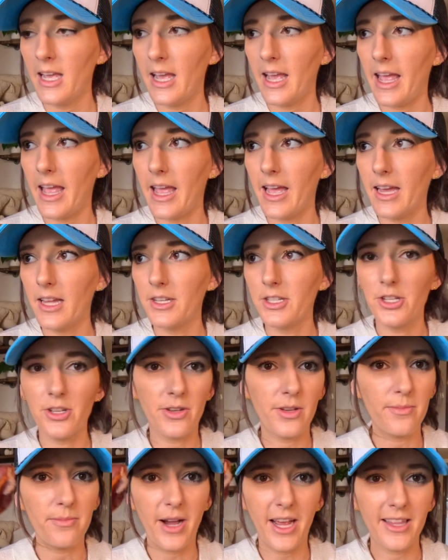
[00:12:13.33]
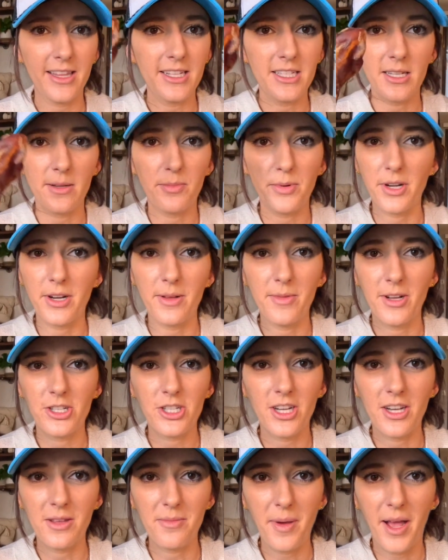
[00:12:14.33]
And you can buy these at pretty
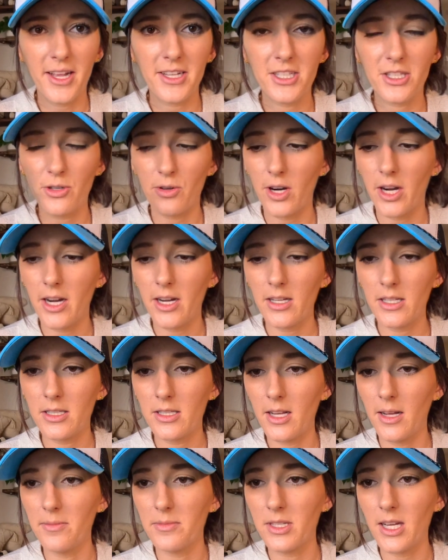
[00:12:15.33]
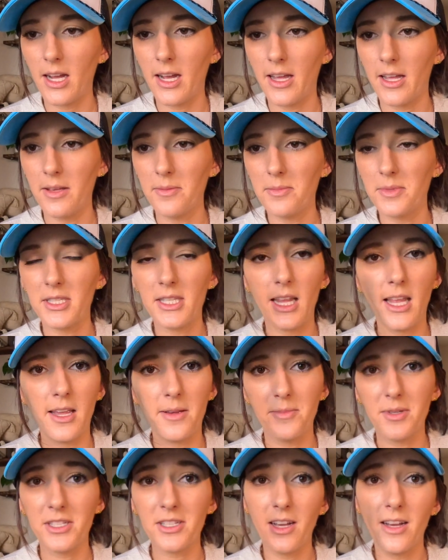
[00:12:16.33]
much any pet store. Sometimes
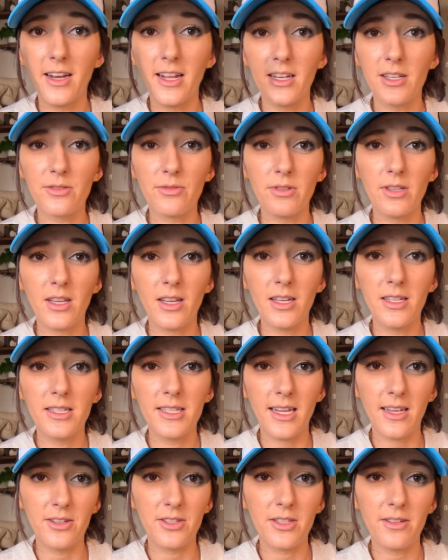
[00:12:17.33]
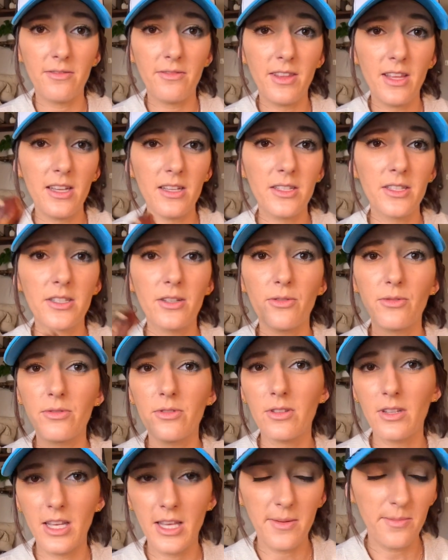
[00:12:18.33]
Amazon has really good sales of these,
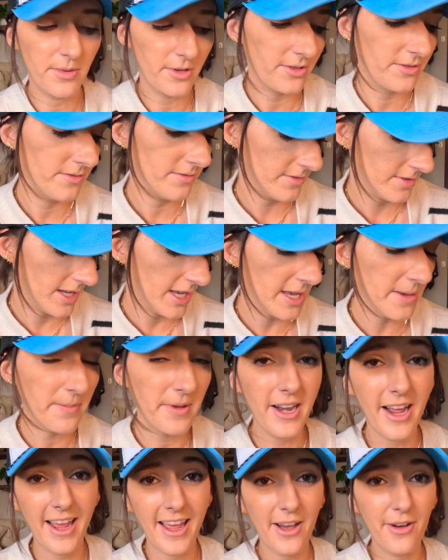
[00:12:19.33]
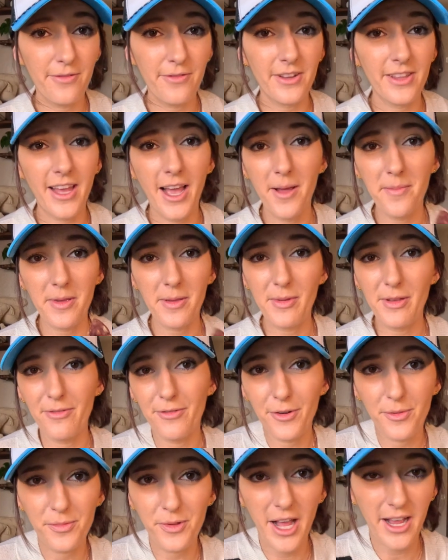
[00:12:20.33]
so keep an eye out for that. Maybe
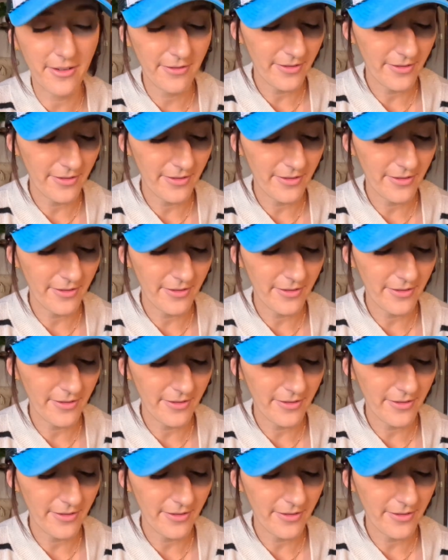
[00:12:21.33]
for Black